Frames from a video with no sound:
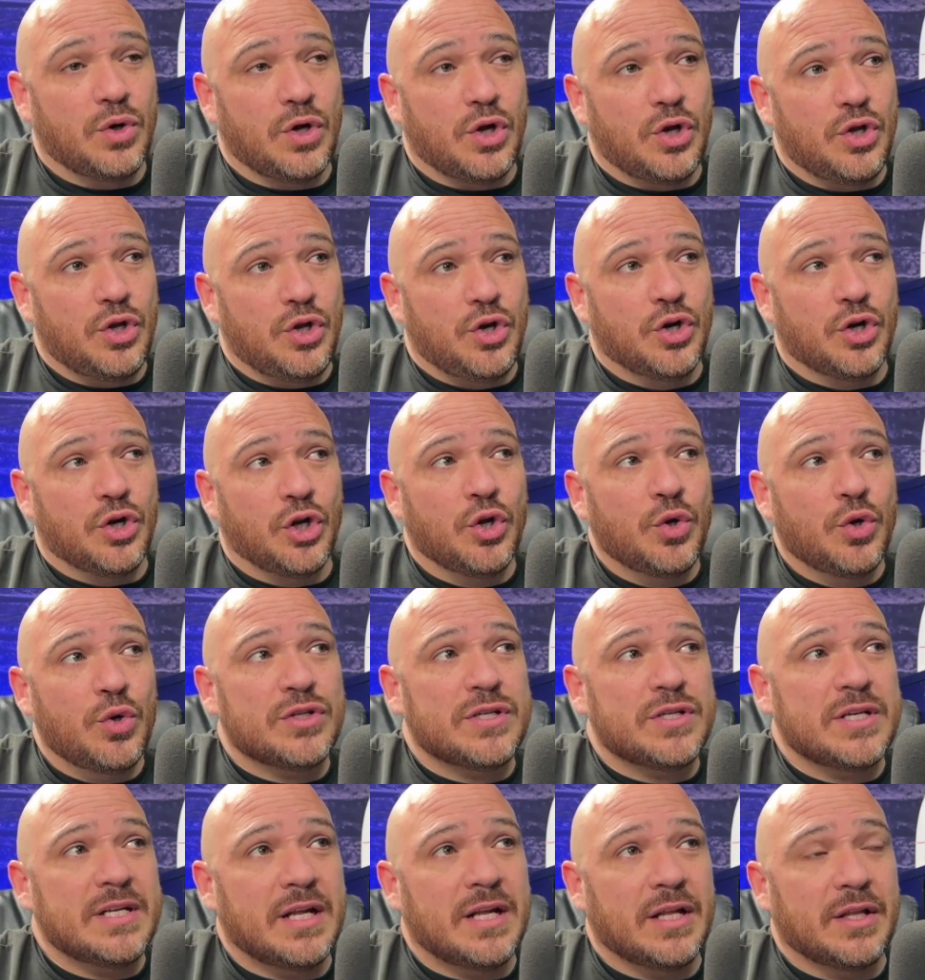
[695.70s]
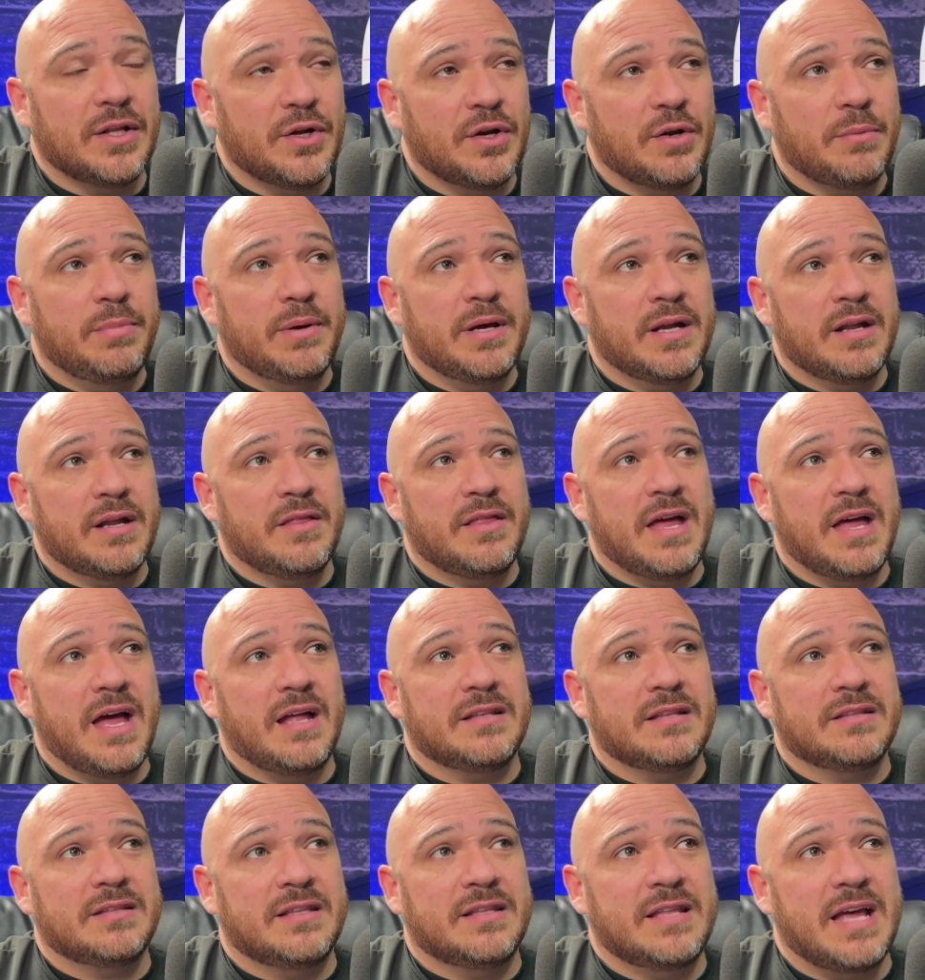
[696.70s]
You're losing a little bit of the
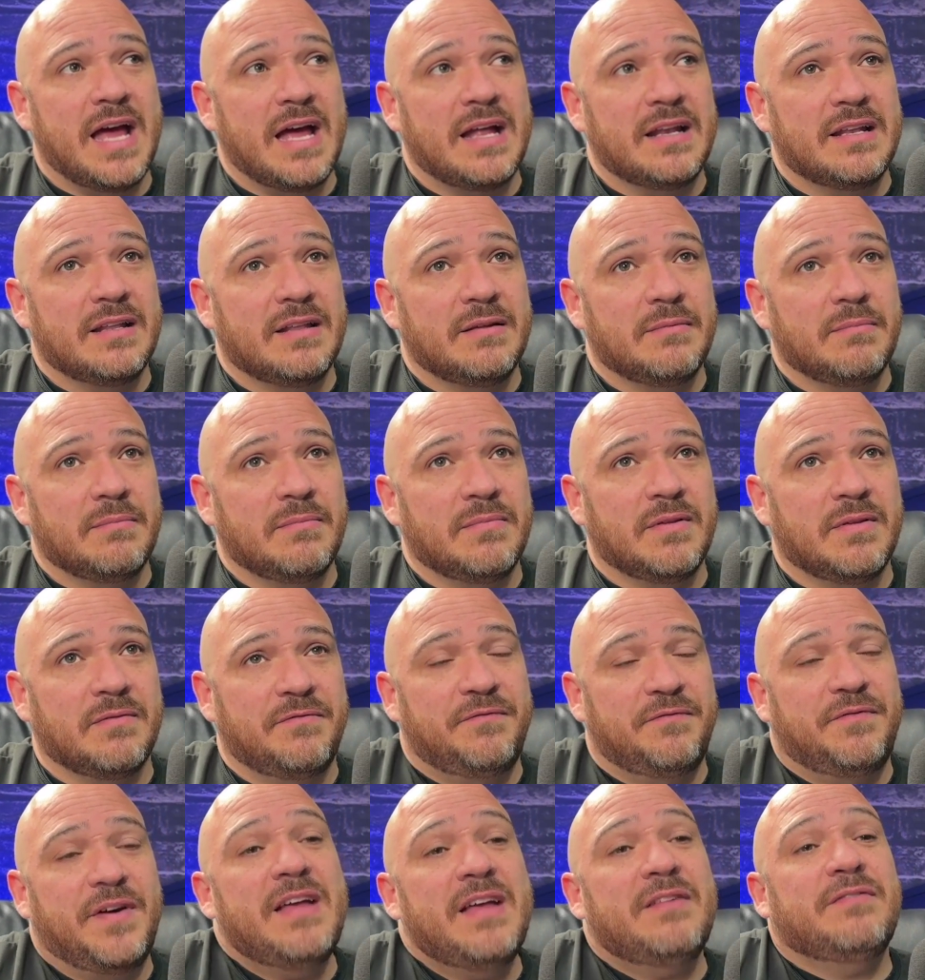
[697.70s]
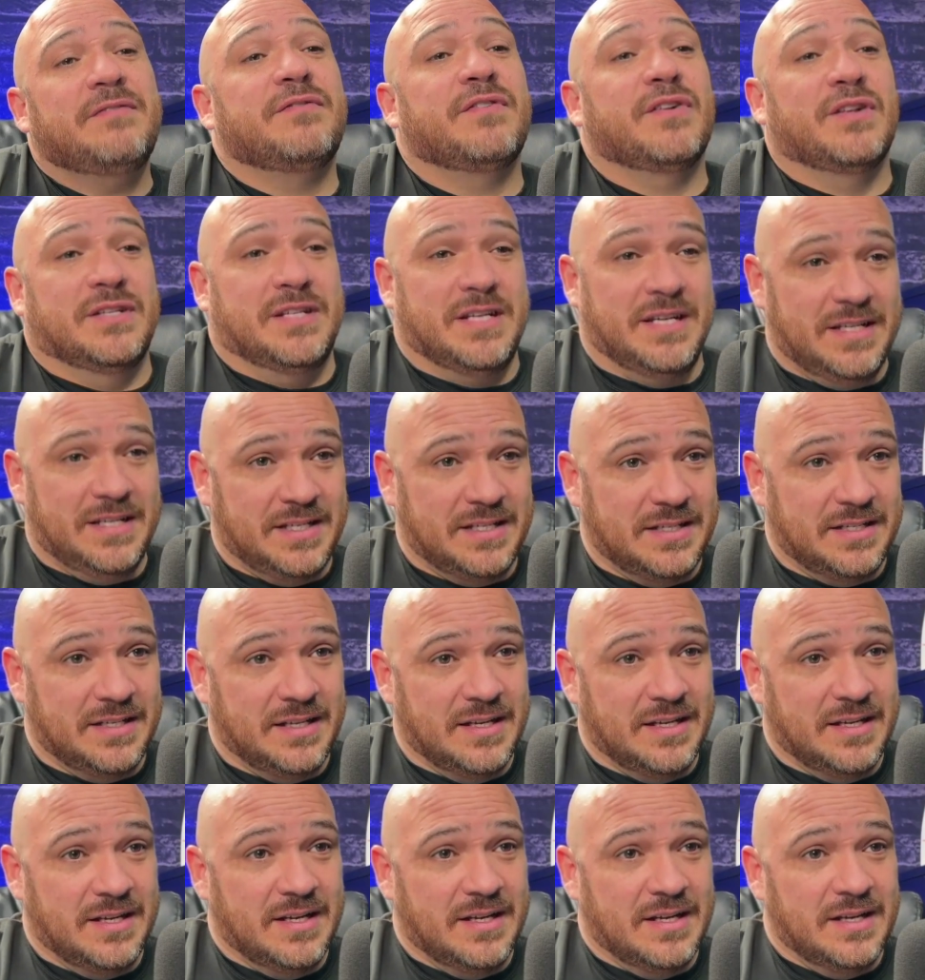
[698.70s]
faithfulness,
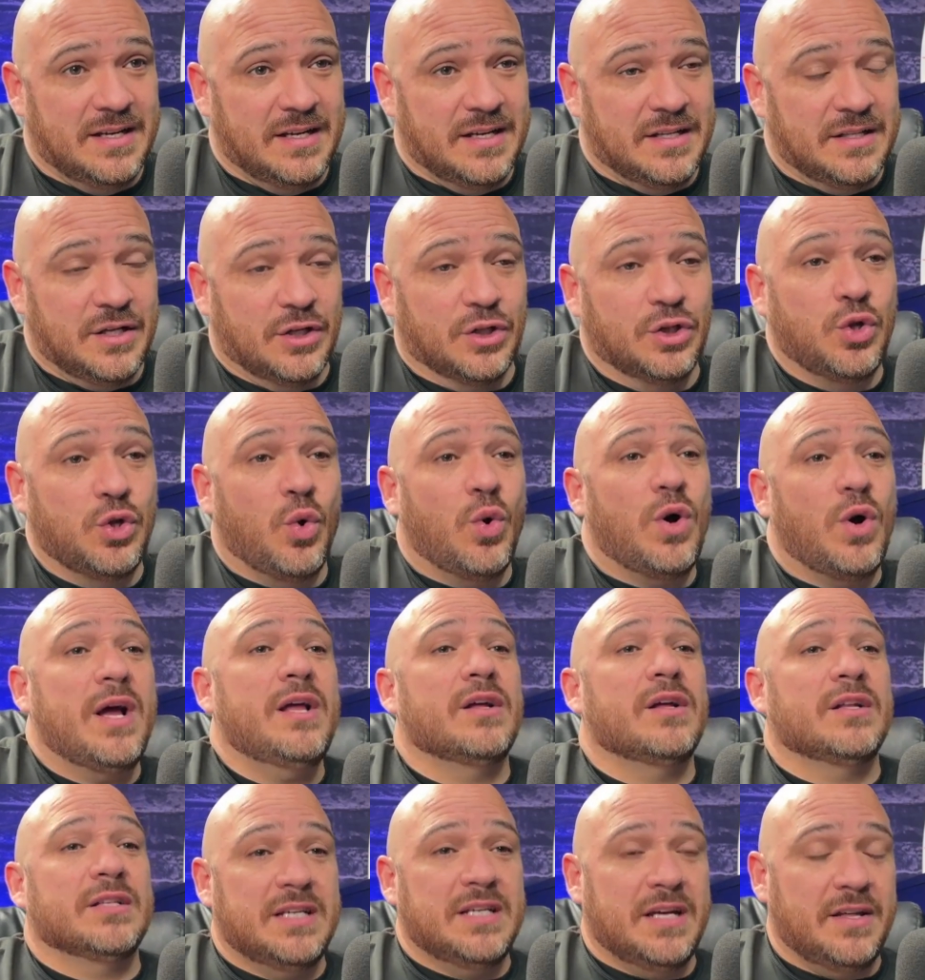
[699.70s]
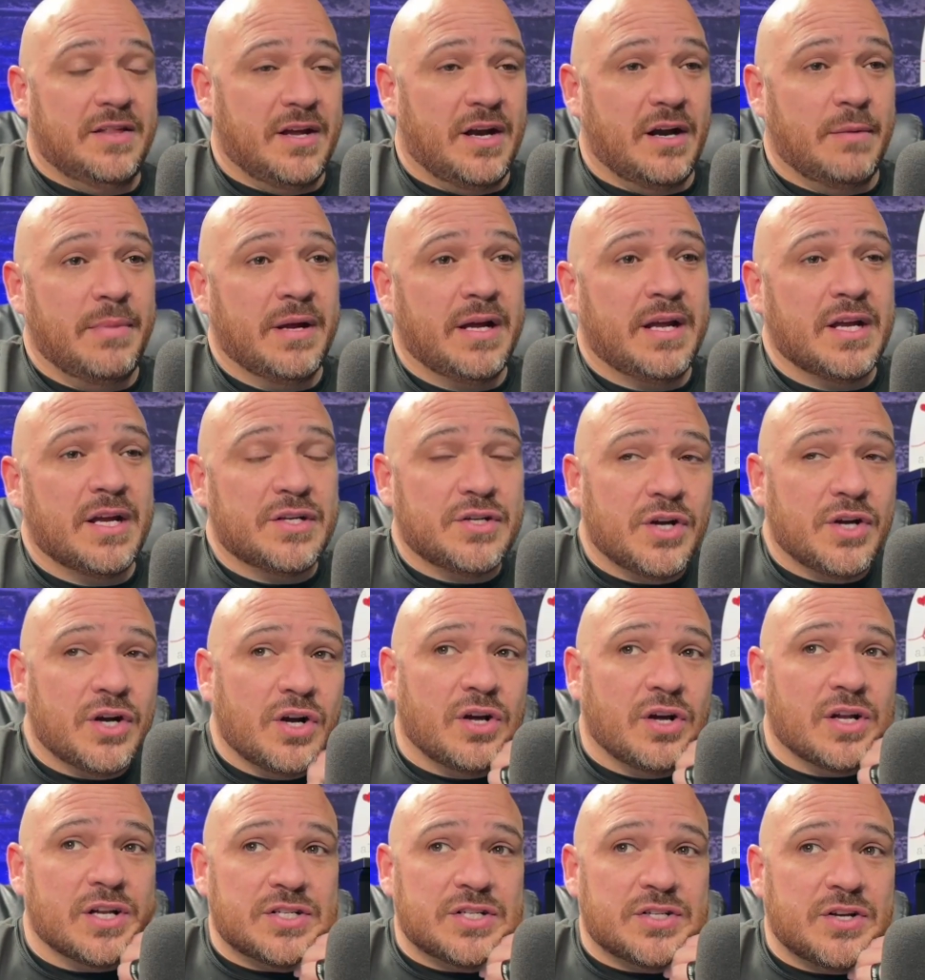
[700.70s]
the loyalty there, because you're
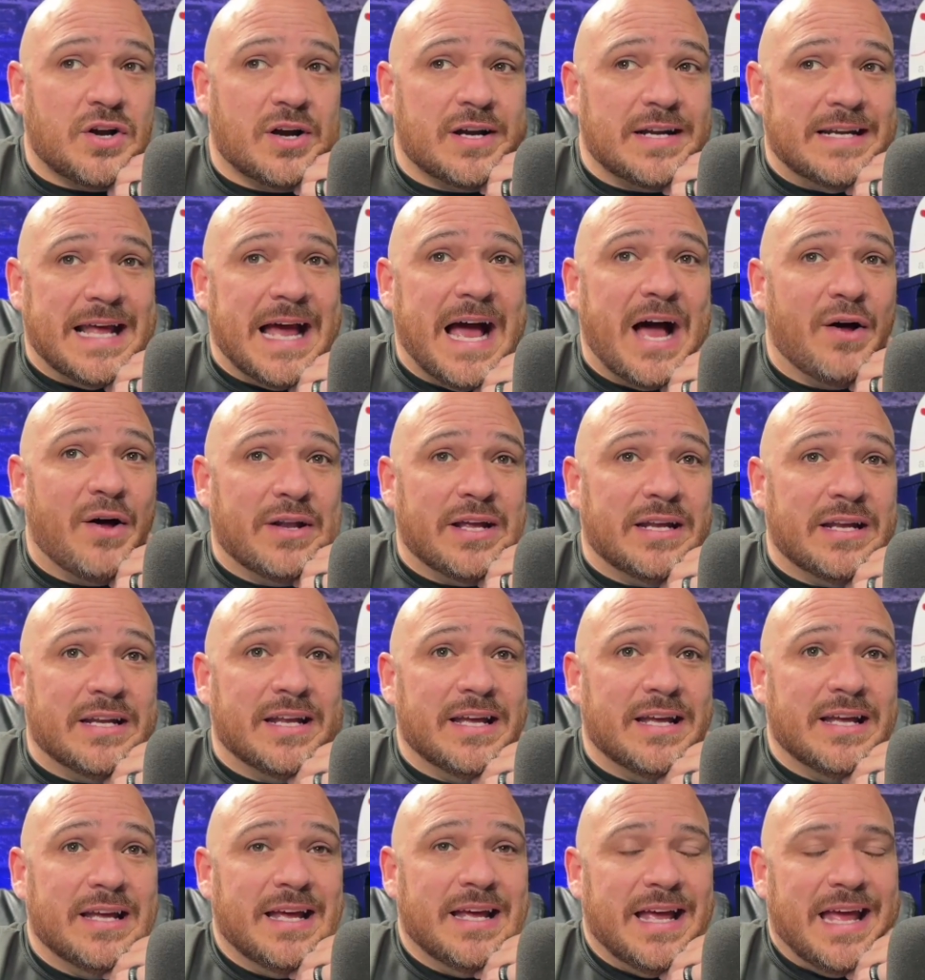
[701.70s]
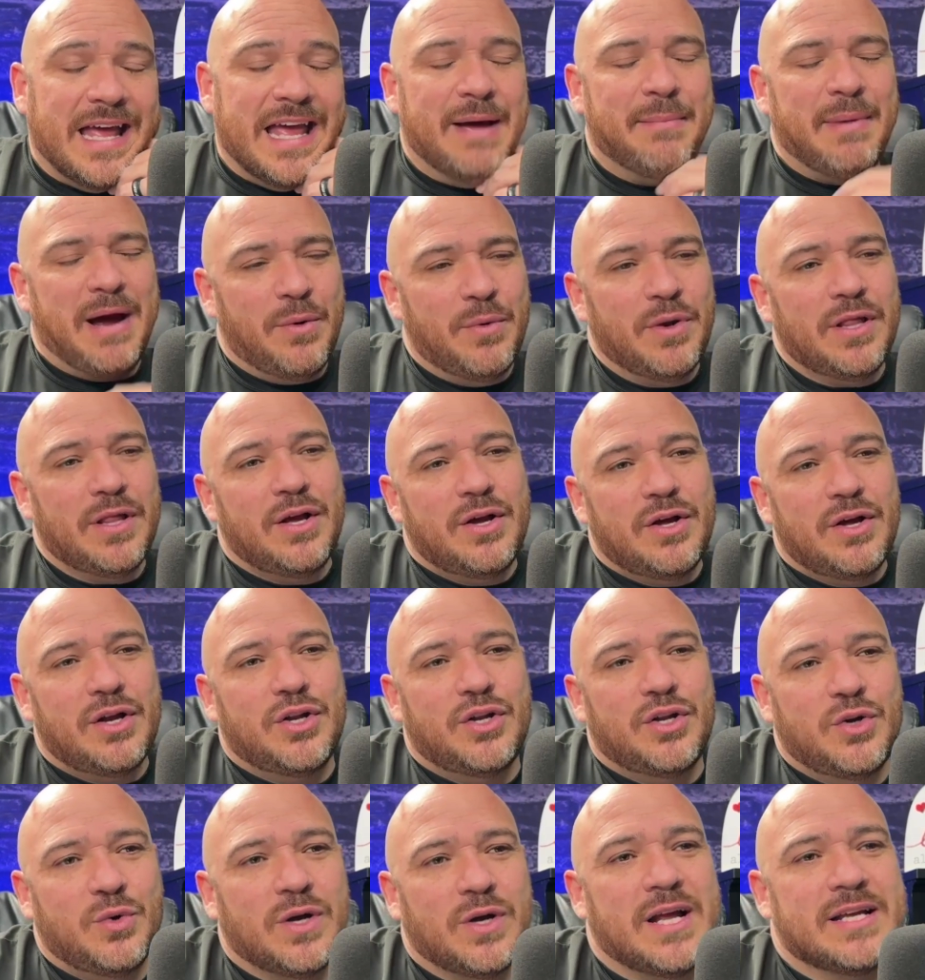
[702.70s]
going to start doubting, am I really going to
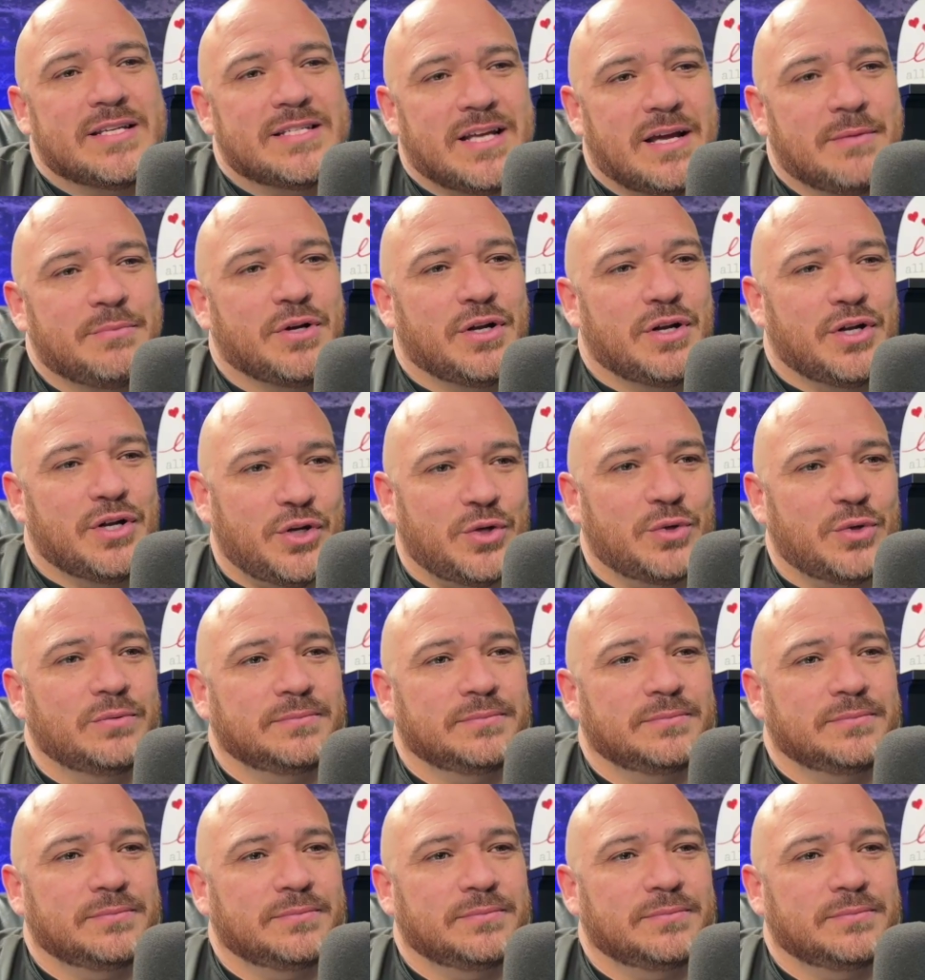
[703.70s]
do what I say I'm going to do?